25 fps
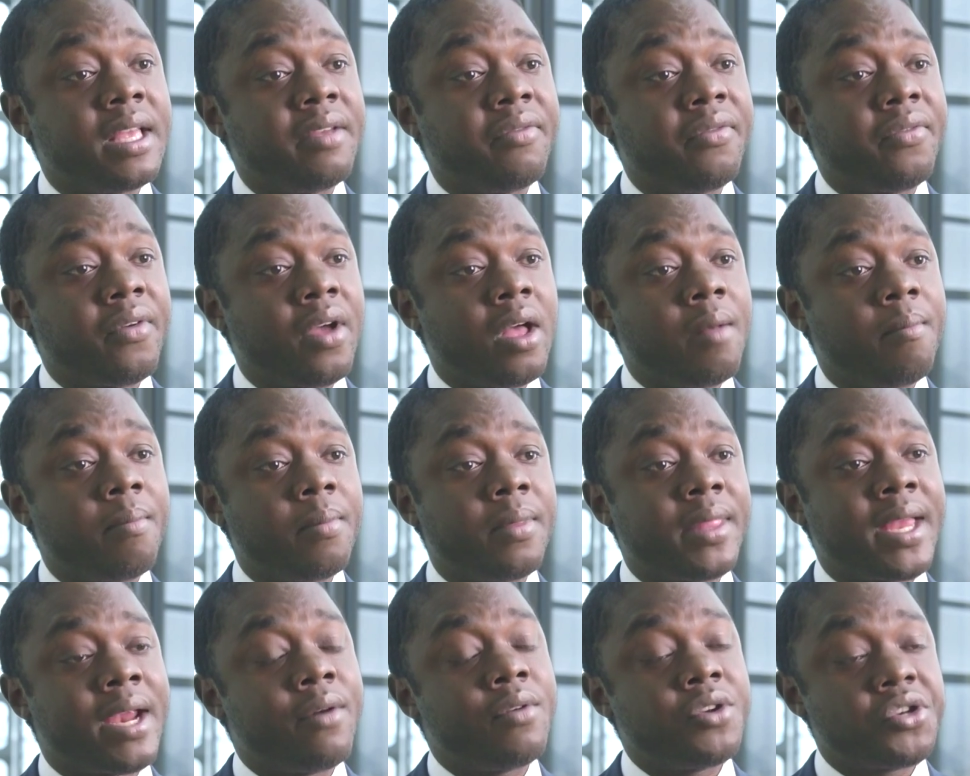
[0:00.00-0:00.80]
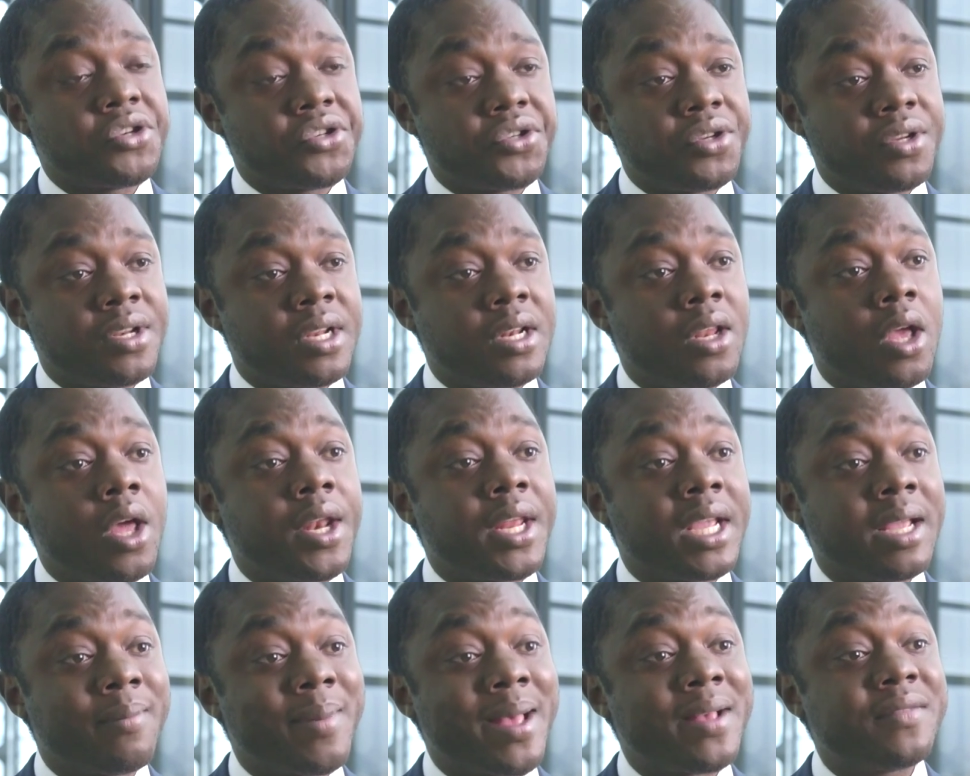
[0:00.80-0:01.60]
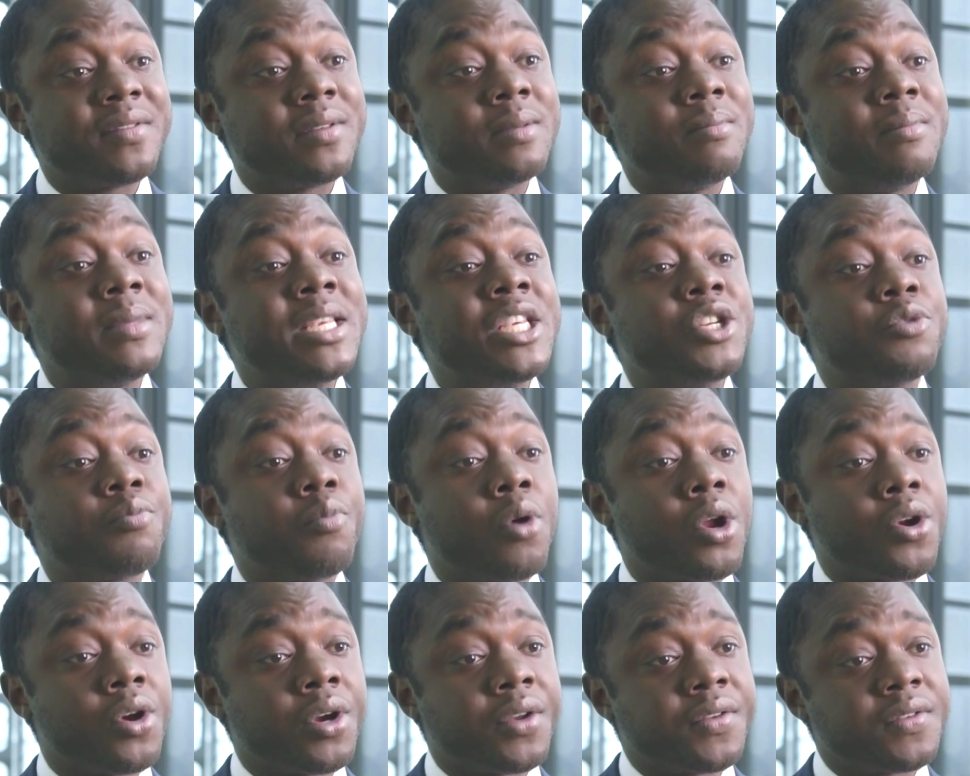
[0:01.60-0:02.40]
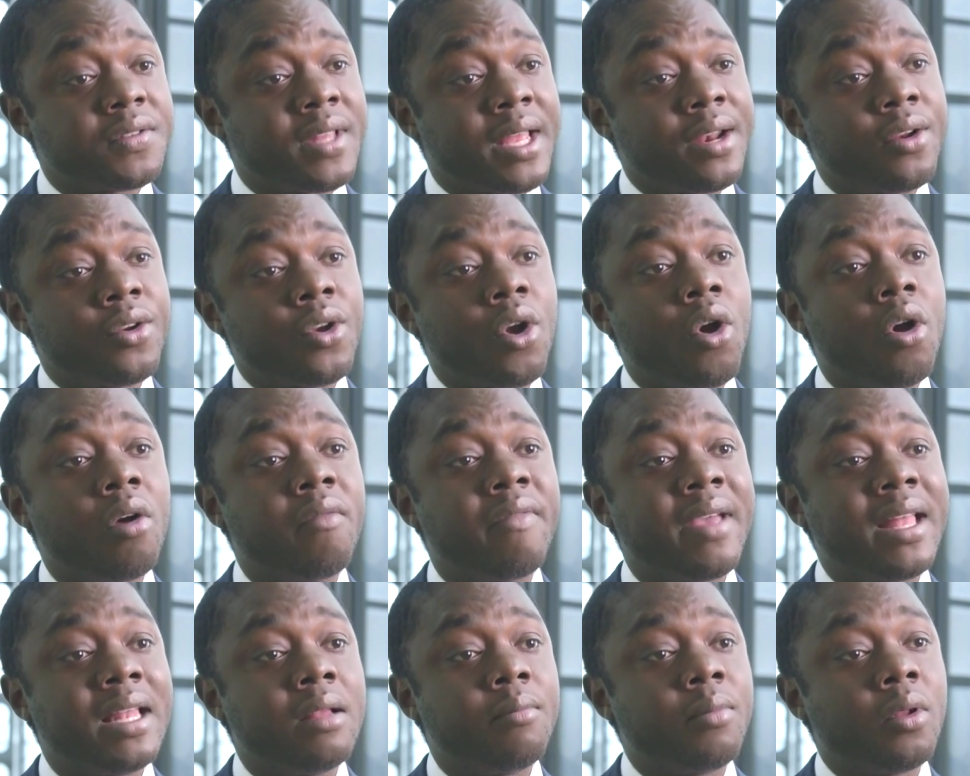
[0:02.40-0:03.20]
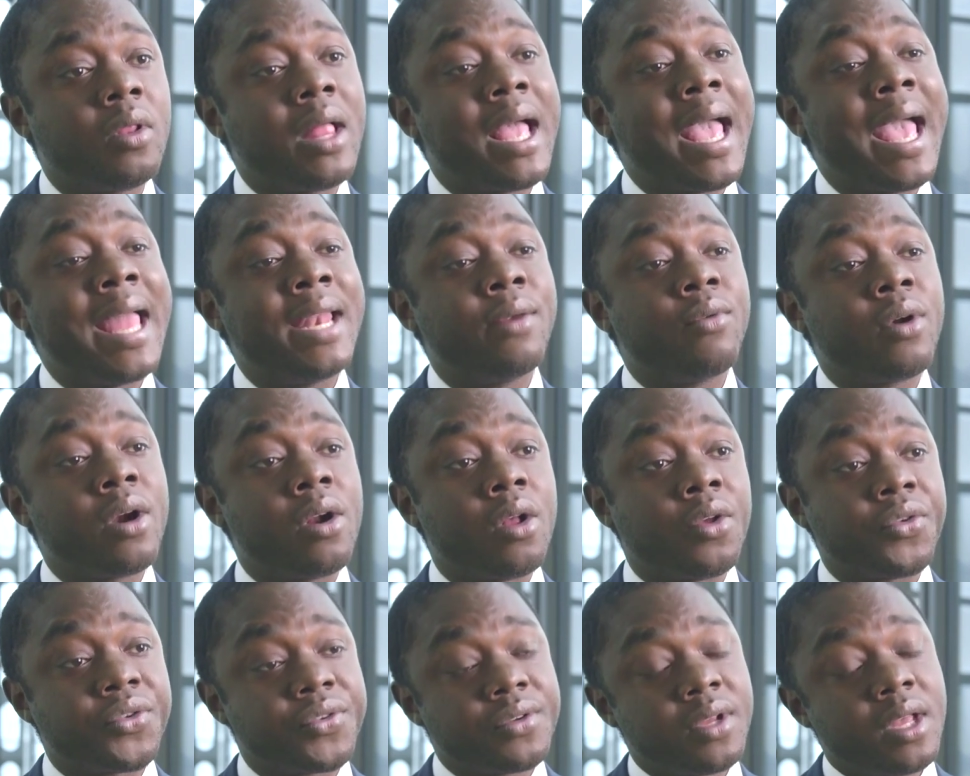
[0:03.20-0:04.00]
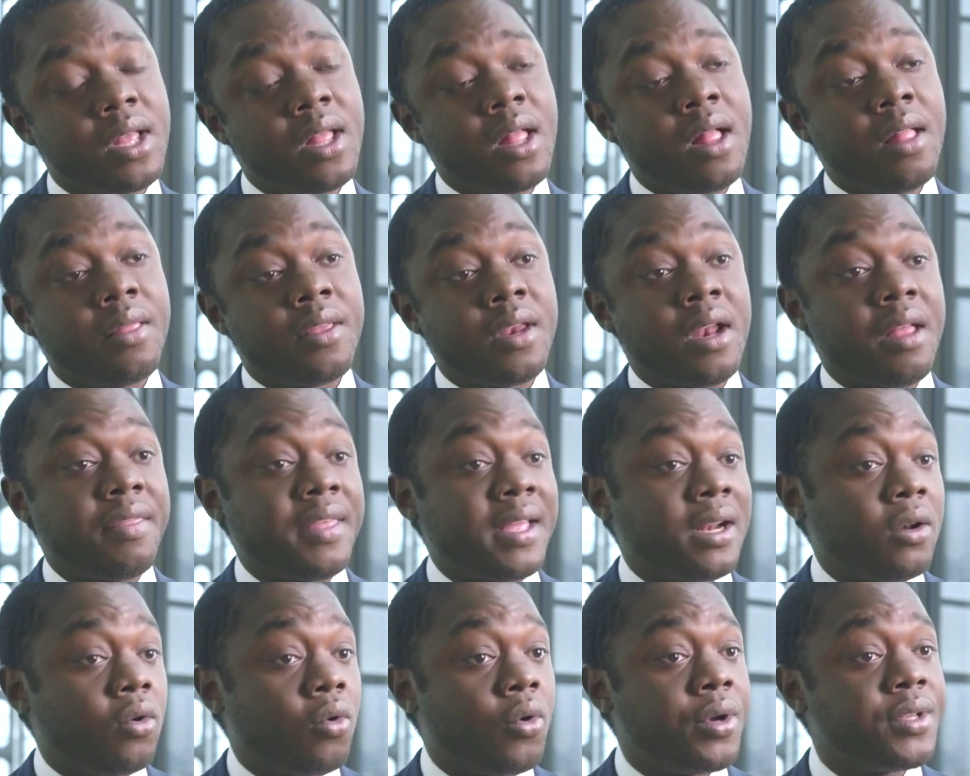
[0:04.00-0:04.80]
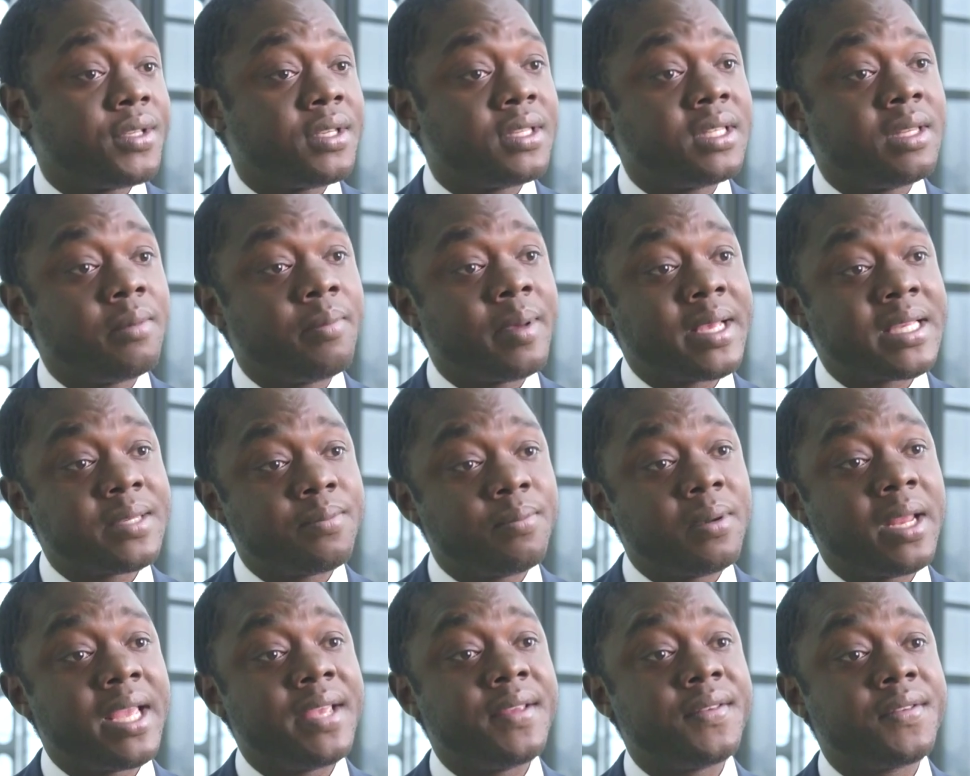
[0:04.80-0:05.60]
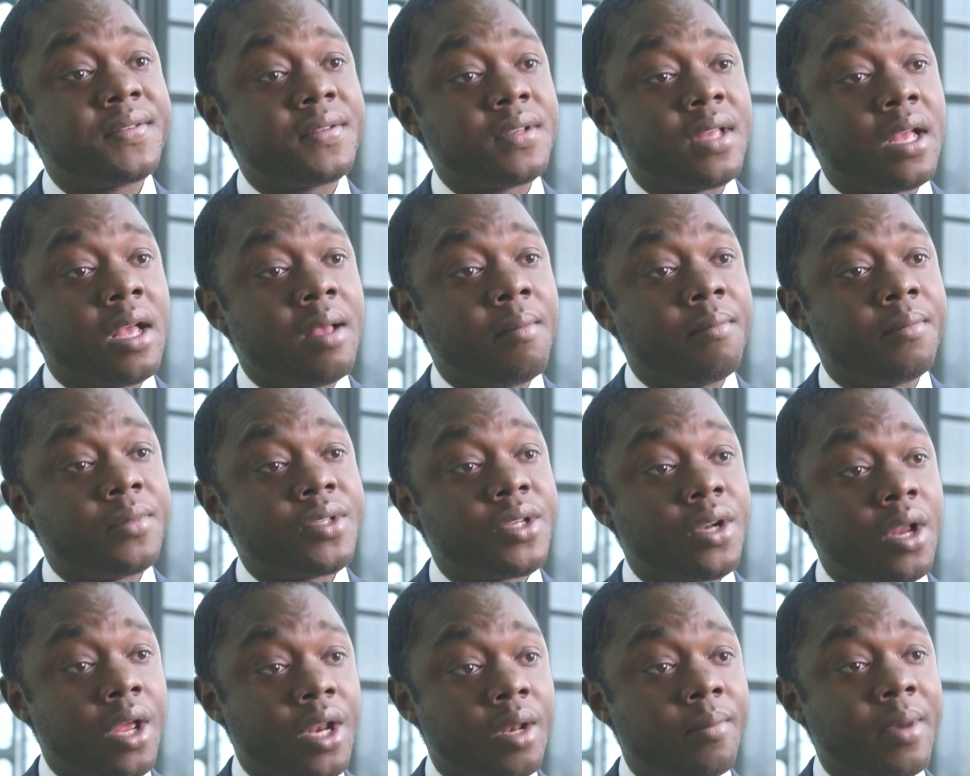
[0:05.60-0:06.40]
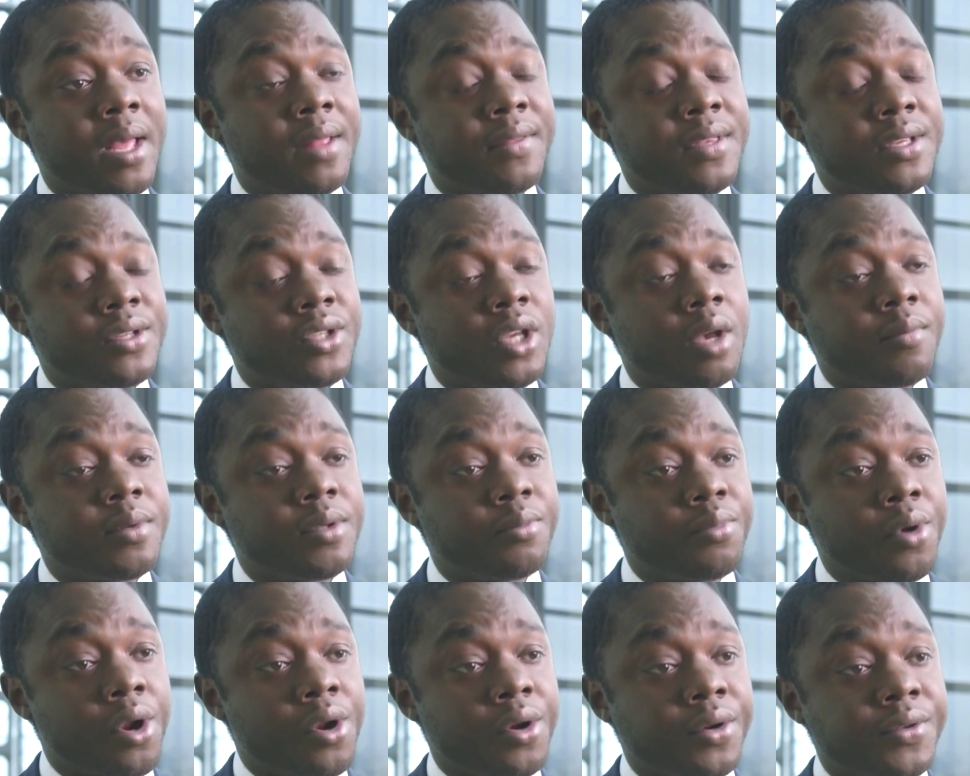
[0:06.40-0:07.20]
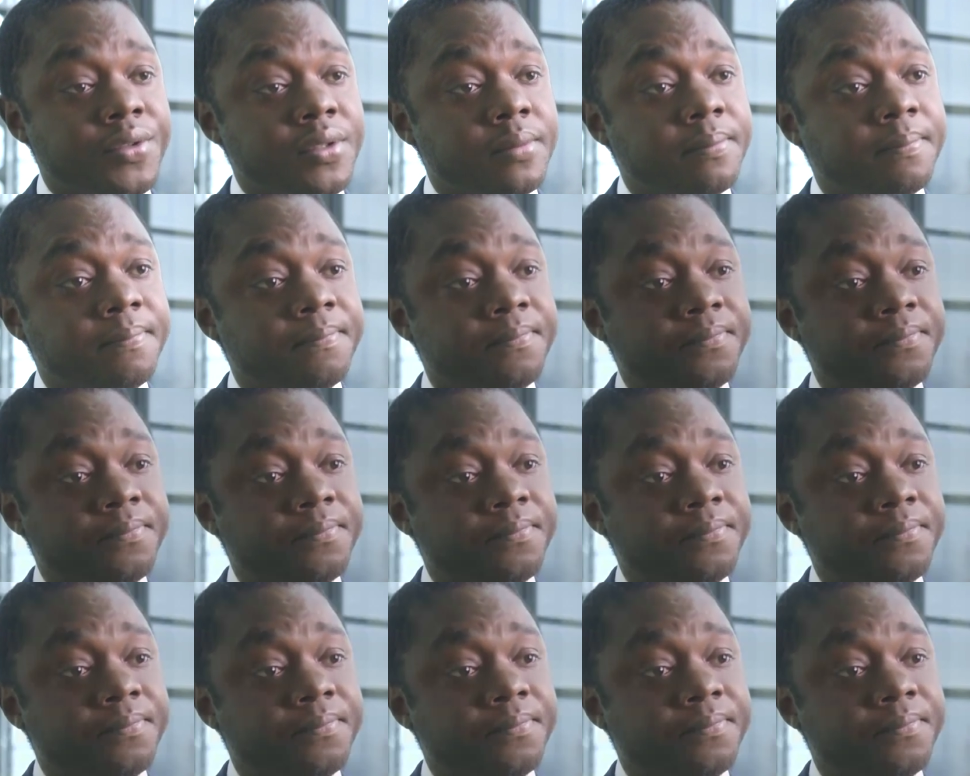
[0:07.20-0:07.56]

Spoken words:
if they're interested in learning about some niche products that are not available anywhere else, then I think Lloyd's is the best place to learn about these types of products.